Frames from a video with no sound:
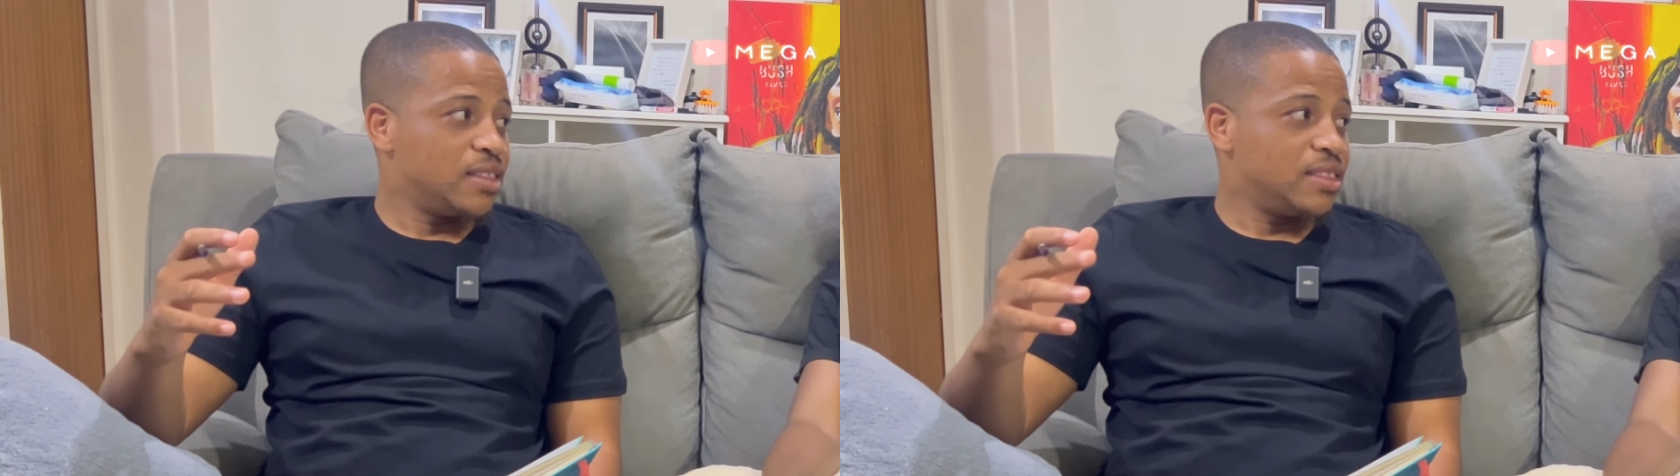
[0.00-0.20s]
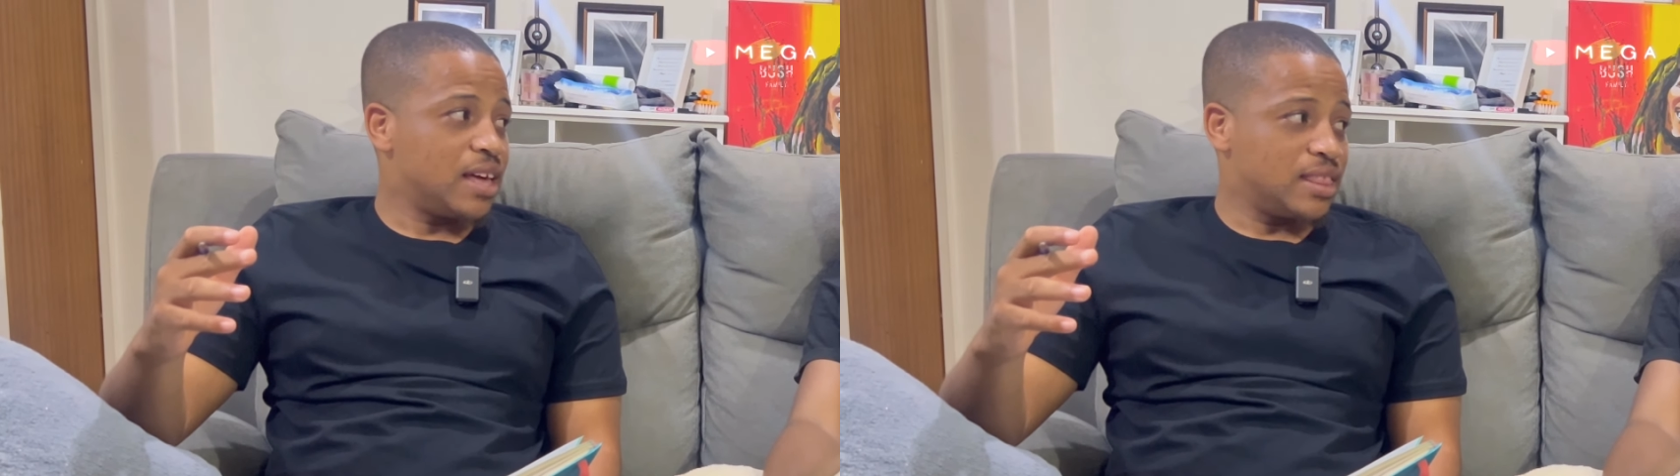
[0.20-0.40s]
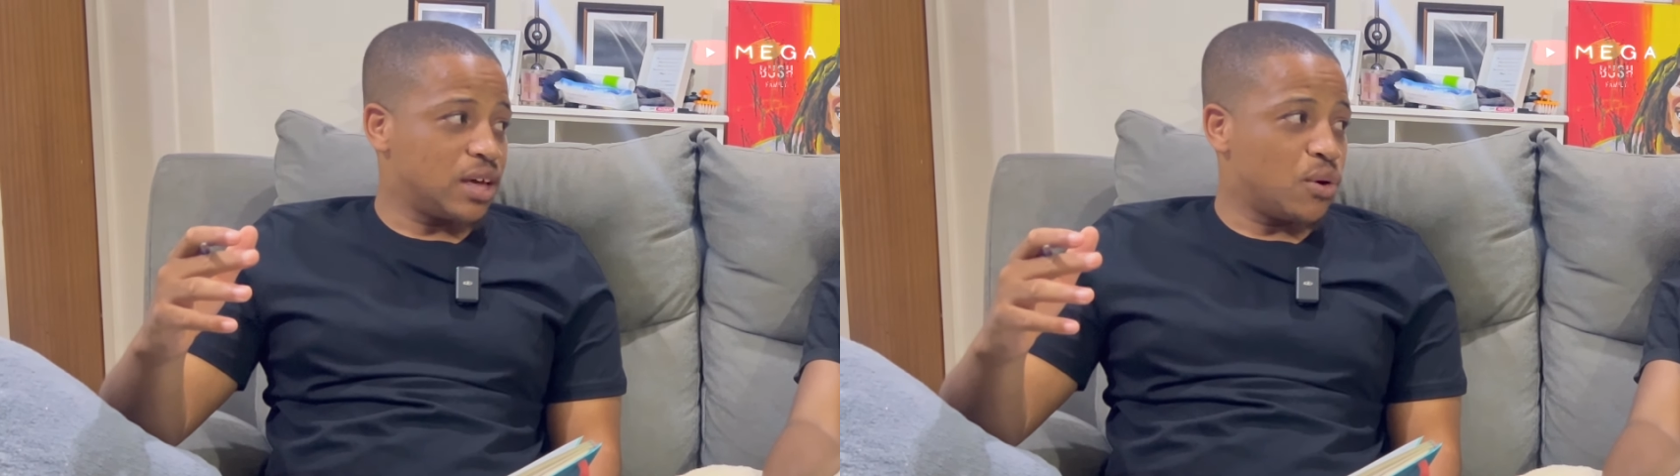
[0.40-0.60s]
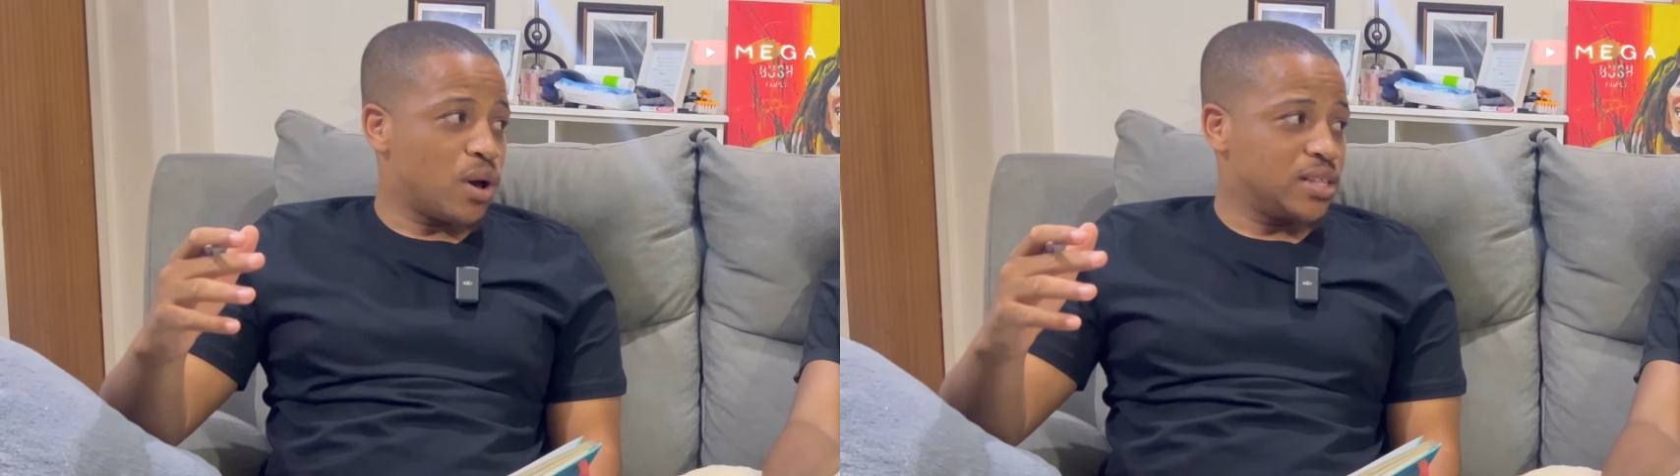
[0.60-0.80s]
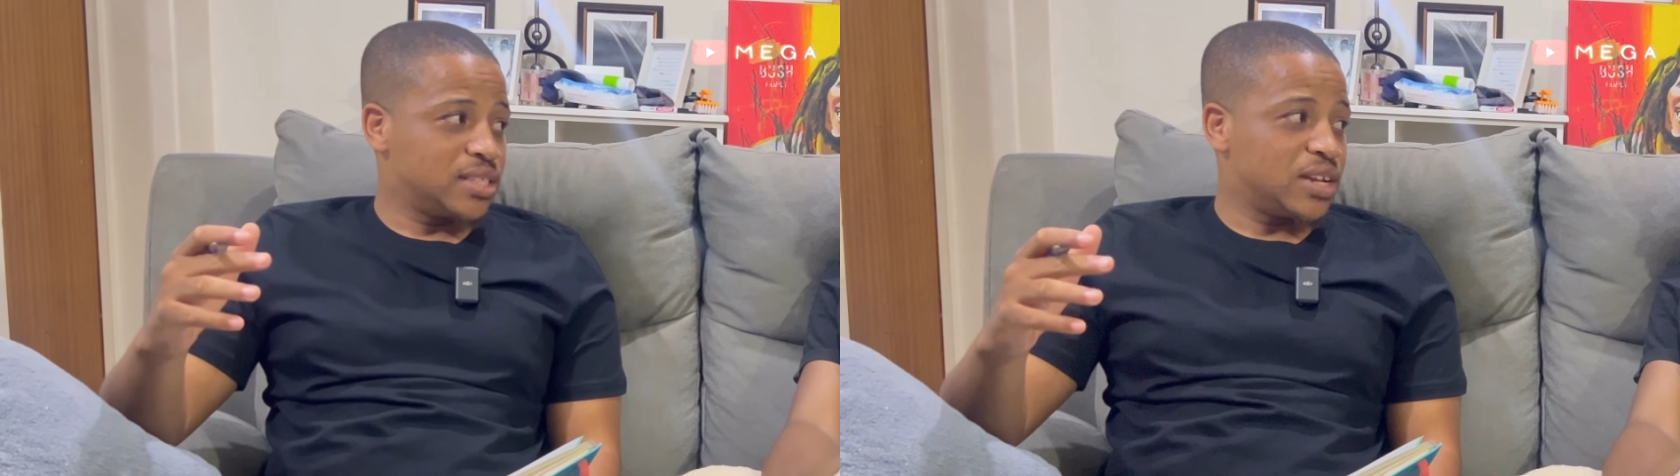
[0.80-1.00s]
They are the mm.
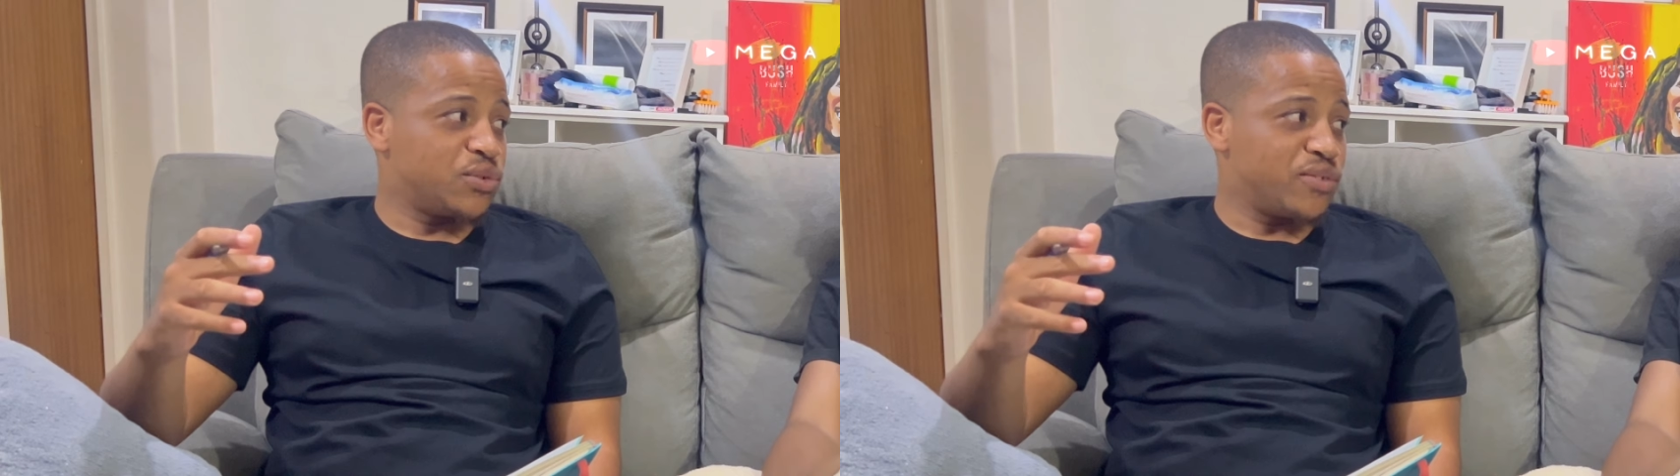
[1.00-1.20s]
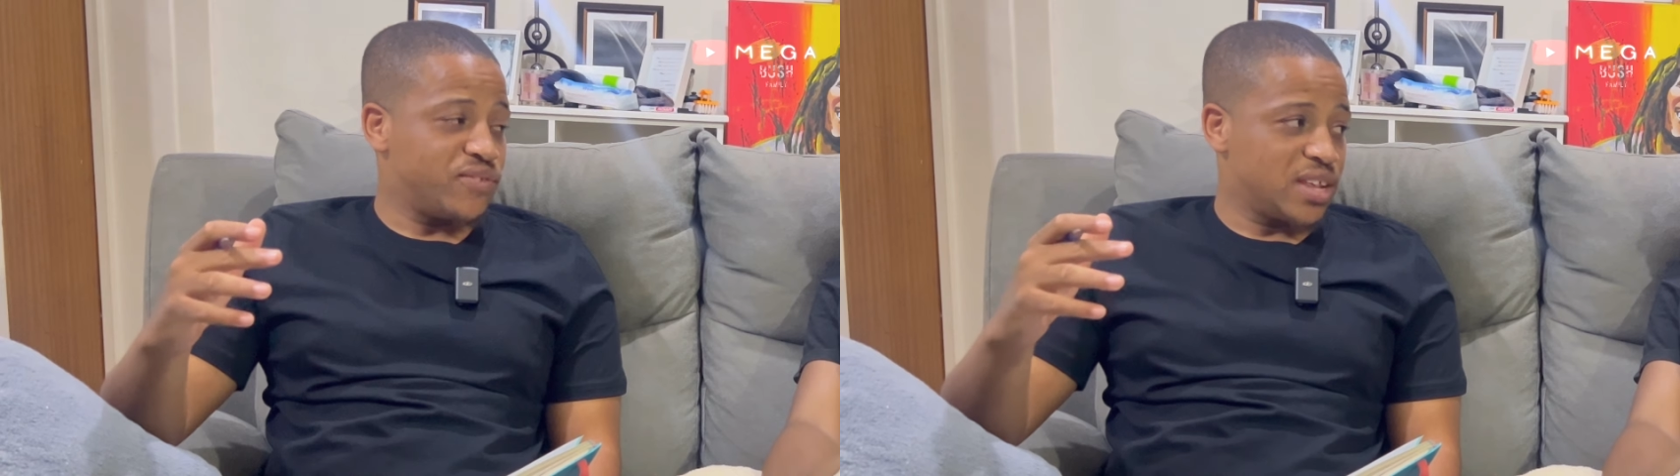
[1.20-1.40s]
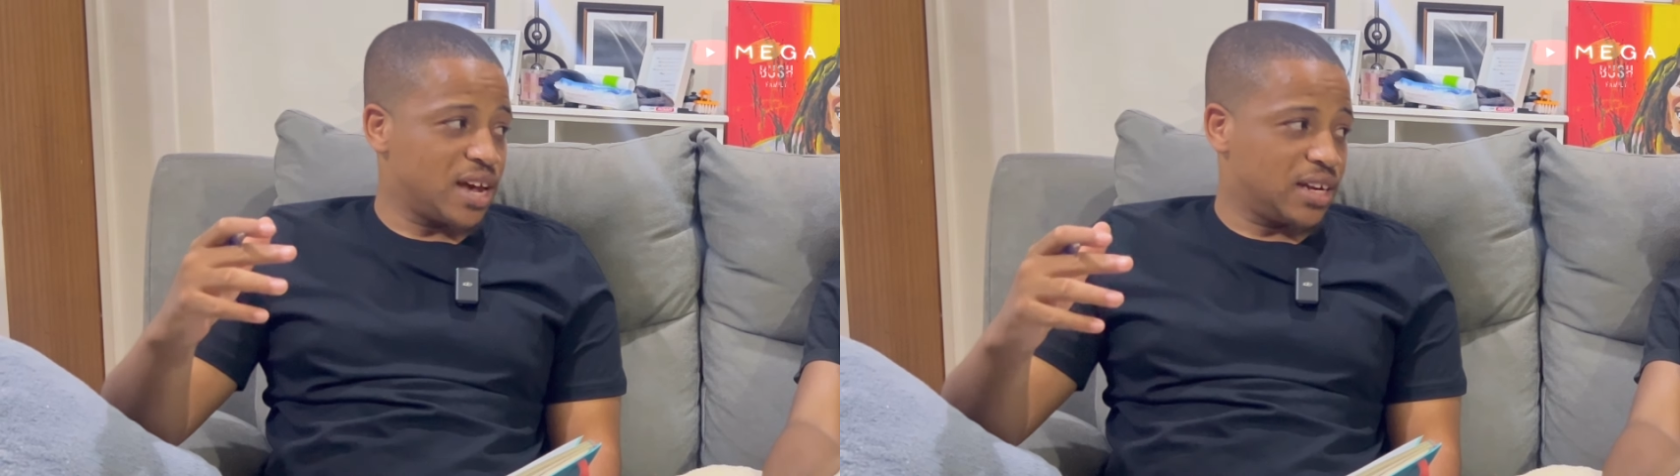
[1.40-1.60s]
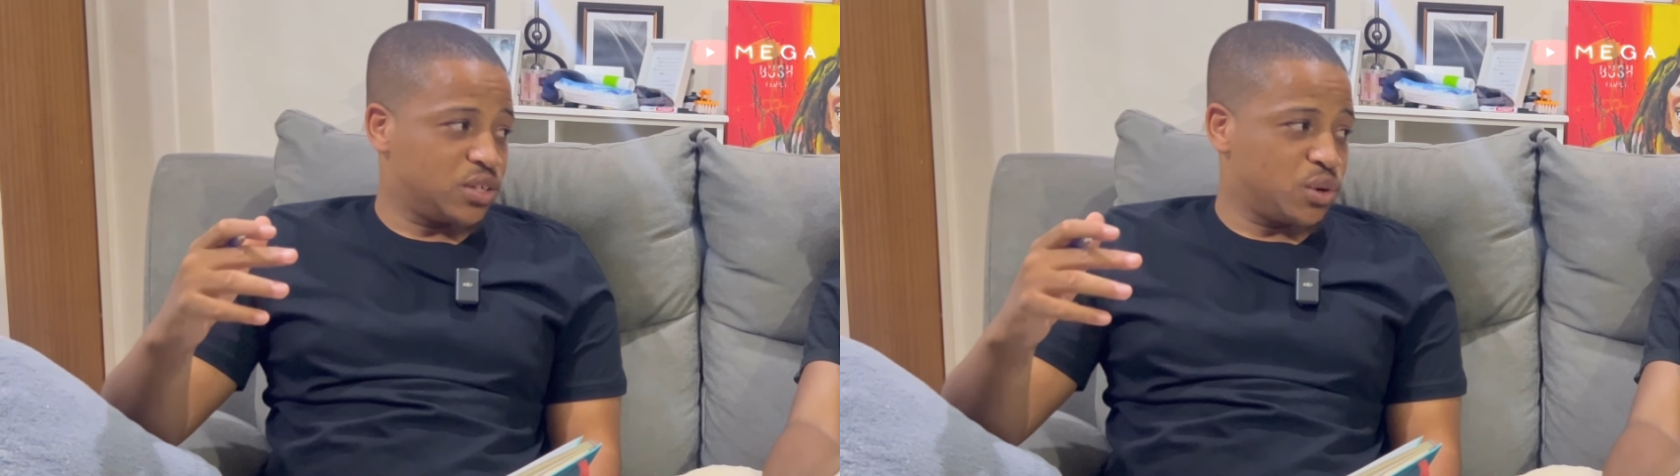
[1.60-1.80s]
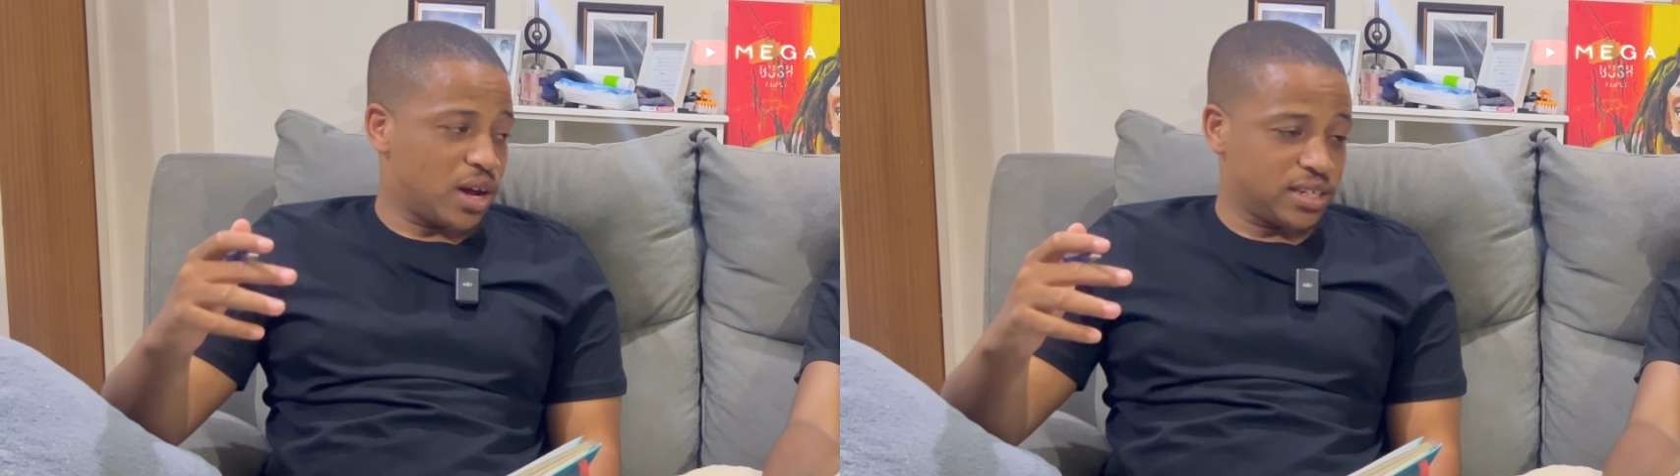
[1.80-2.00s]
ones that were very hard
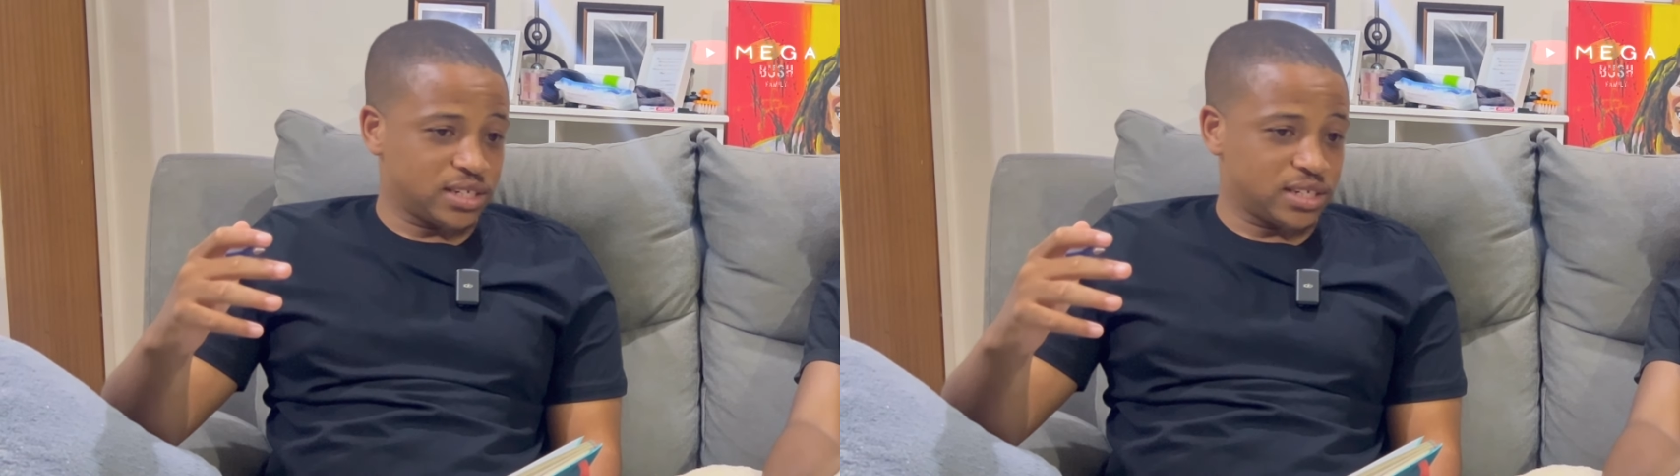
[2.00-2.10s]
to hunt